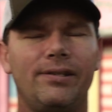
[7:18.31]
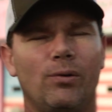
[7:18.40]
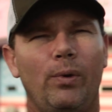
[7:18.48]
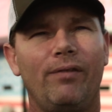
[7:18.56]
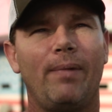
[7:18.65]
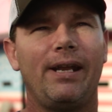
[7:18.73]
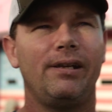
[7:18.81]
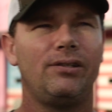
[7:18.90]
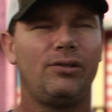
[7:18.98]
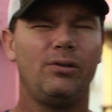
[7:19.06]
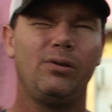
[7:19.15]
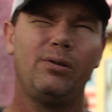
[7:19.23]
so we've made it
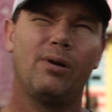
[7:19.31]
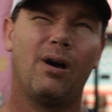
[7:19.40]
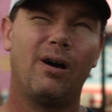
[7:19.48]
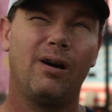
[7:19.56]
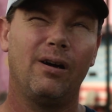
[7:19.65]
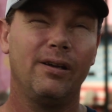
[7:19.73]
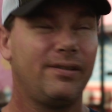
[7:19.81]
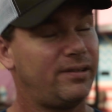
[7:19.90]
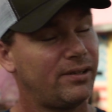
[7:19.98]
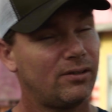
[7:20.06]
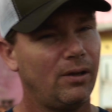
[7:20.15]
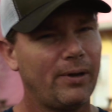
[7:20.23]
to our
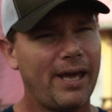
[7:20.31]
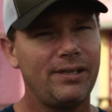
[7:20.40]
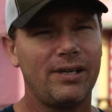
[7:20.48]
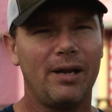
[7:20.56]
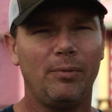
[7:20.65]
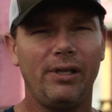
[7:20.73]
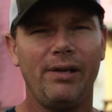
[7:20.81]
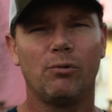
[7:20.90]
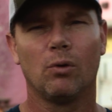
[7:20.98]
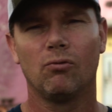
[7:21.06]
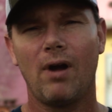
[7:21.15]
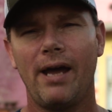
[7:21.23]
sixth location, I believe.
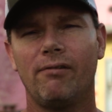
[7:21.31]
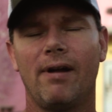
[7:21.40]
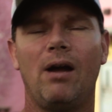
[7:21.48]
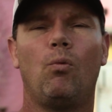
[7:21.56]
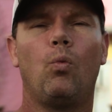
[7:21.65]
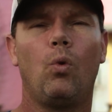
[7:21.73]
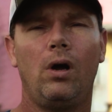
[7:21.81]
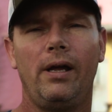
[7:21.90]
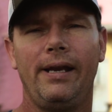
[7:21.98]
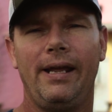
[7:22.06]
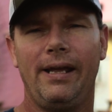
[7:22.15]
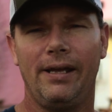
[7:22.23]
We're right around
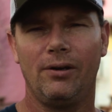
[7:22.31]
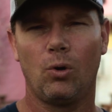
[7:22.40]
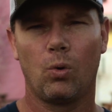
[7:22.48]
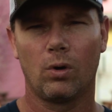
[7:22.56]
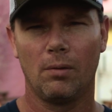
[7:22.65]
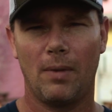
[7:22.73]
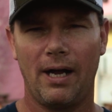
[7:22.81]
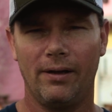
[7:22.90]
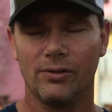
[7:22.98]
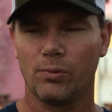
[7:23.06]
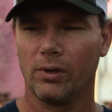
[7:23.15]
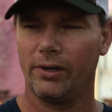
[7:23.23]
1 1/4
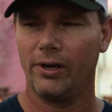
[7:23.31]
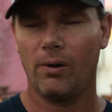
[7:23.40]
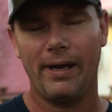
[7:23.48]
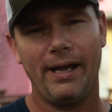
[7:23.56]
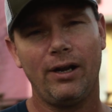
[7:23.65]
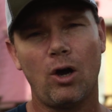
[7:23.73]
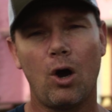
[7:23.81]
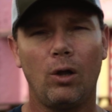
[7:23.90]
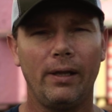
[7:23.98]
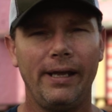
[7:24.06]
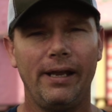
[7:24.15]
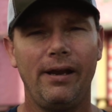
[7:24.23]
miles. We're gonna go ahead,
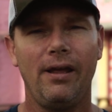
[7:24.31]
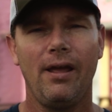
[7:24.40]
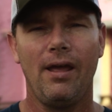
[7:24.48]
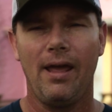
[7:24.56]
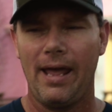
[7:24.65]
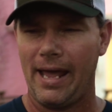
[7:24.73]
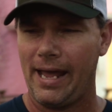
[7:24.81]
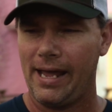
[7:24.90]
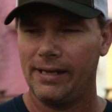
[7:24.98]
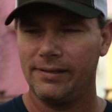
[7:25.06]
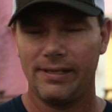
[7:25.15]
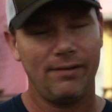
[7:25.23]
call in,
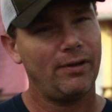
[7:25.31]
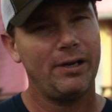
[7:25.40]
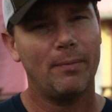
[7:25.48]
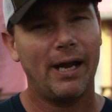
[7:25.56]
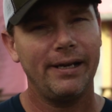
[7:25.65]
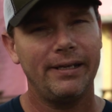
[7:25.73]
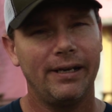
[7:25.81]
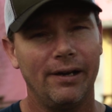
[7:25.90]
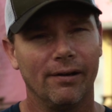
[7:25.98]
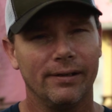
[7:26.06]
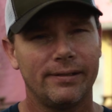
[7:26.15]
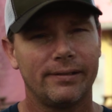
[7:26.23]
and see if anybody can
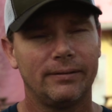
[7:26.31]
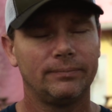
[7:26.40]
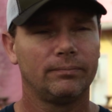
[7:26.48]
hear us.